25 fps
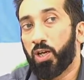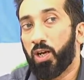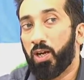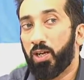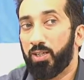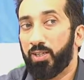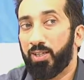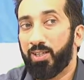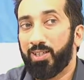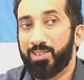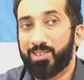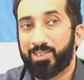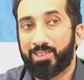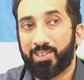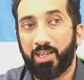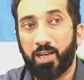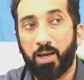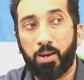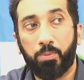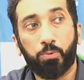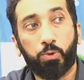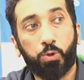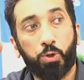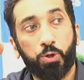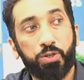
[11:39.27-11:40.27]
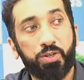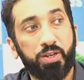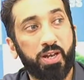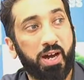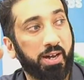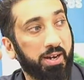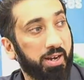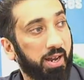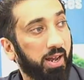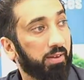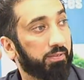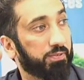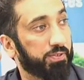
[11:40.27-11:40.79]
alayhi salam could
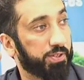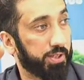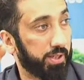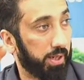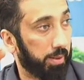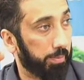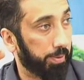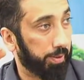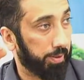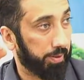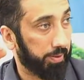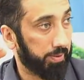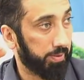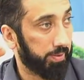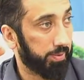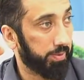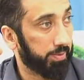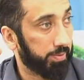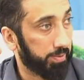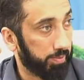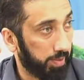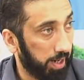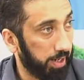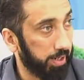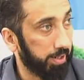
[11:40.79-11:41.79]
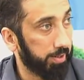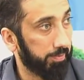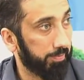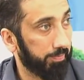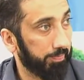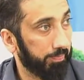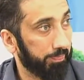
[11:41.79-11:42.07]
not have sabr, right?